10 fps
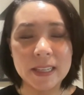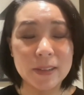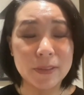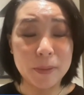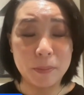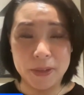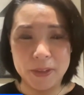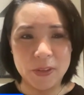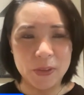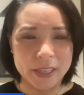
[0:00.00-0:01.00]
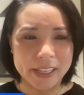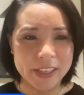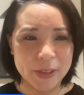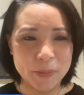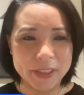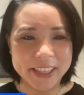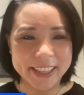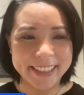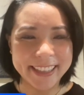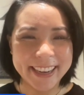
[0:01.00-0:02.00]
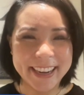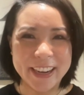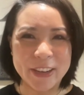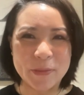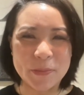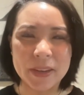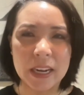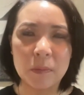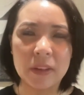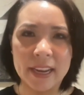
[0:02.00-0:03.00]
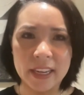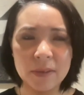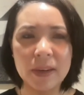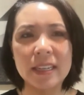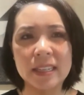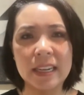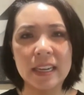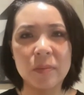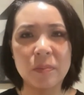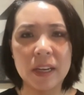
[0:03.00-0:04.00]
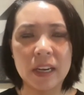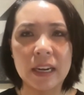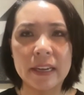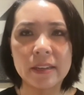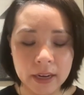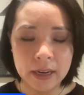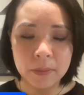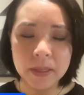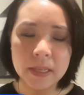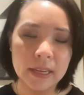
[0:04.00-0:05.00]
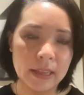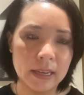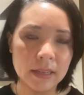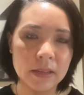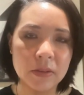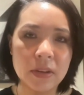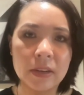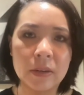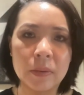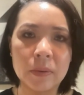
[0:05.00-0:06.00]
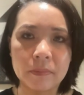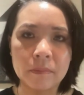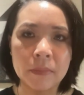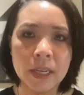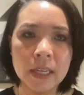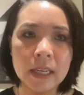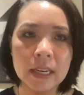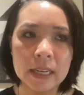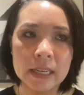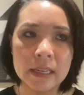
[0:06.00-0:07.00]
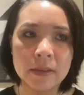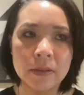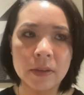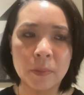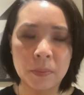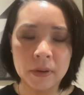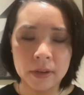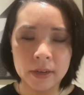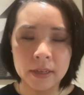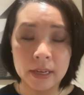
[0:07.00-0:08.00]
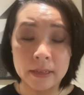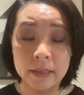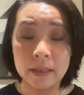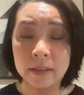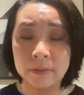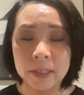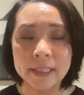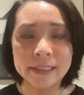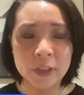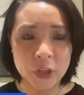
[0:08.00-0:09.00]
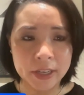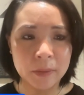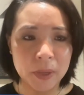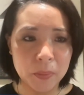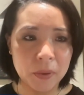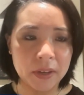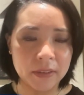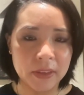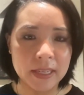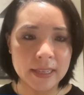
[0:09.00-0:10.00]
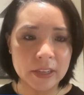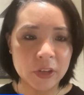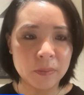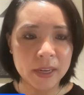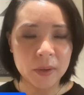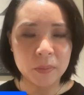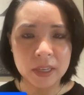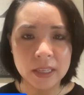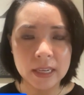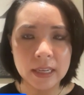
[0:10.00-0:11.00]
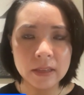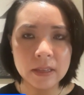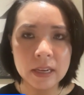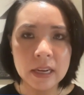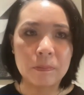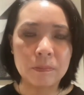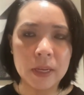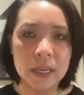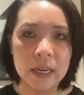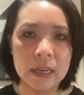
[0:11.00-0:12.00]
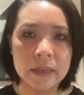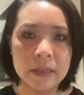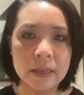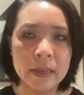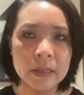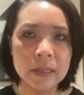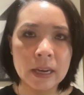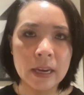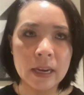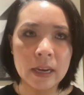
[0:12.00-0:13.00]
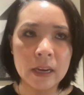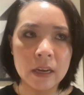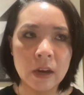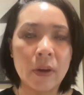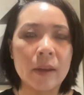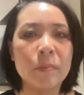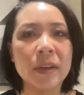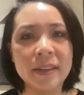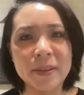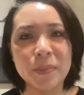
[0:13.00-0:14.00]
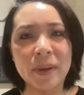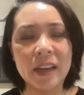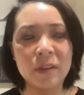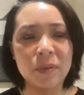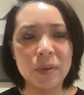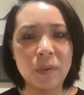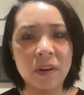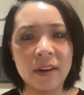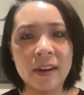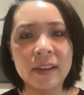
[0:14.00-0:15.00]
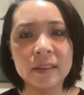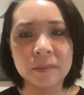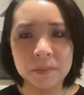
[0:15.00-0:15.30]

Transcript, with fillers: it's a very personal question for Sean. But I'm glad you asked it, because I would say this. So money is a very legitimate part of the decision-making process, because let's say, okay, put it this way. If you are